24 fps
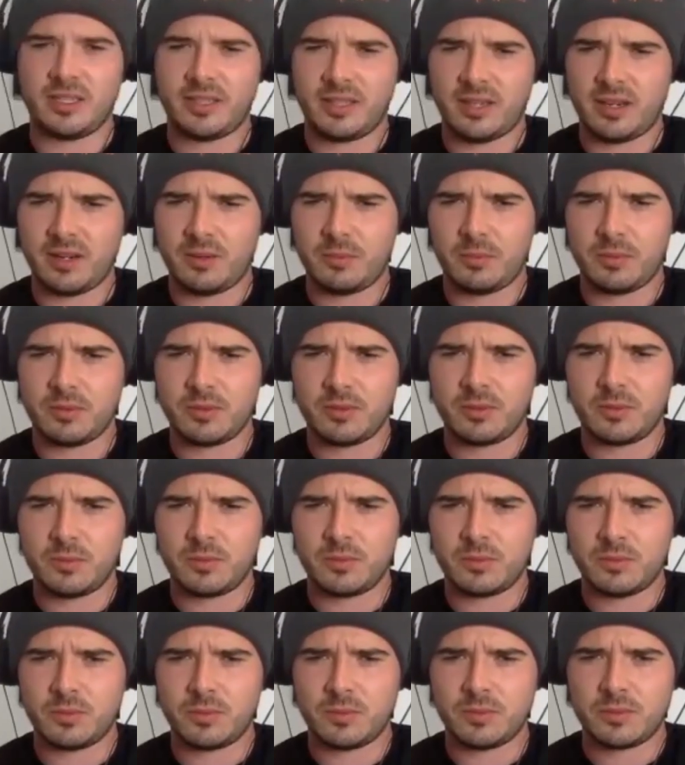onto
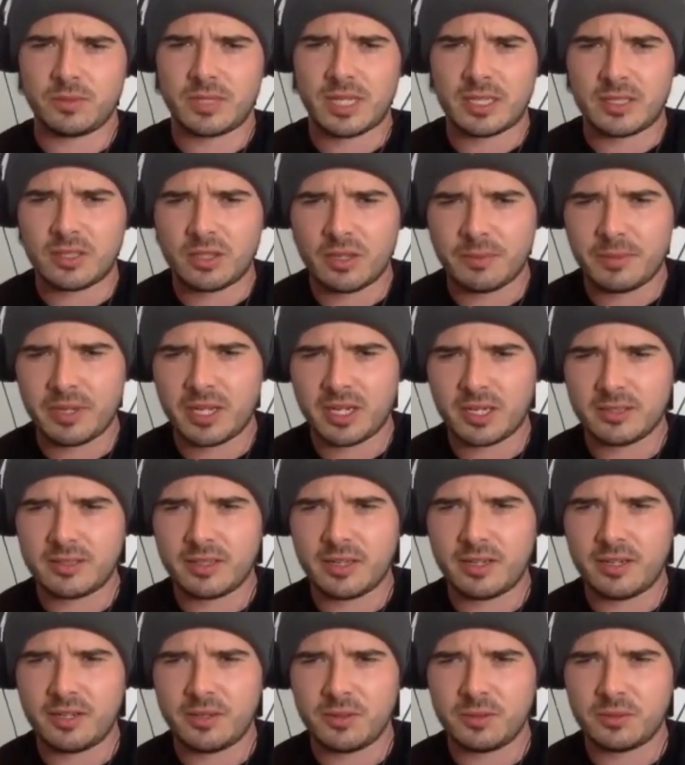was that time you got onto
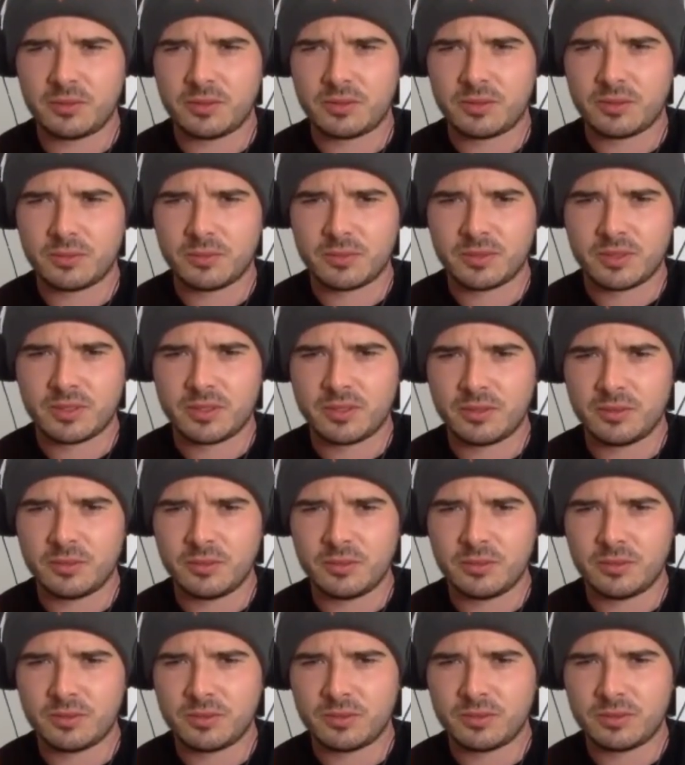the news? Was the
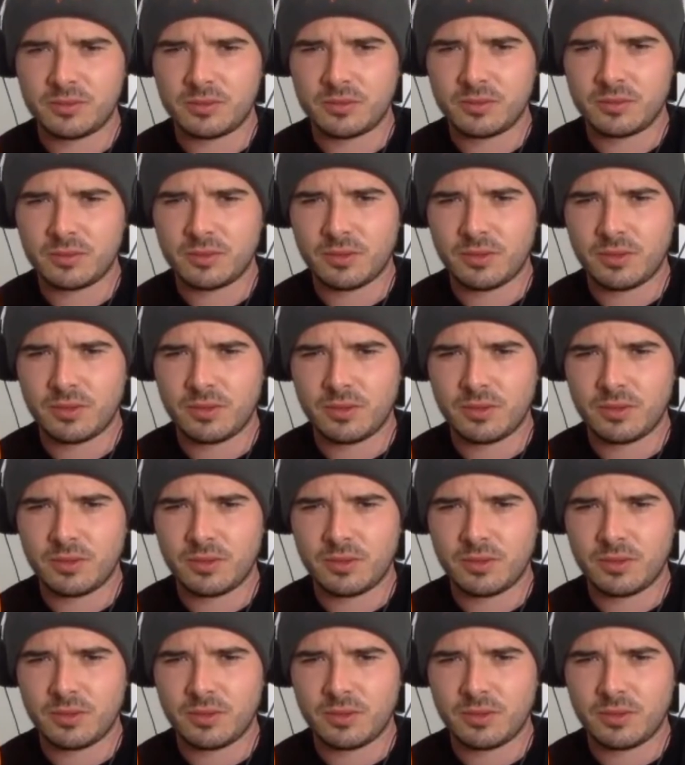news? Or?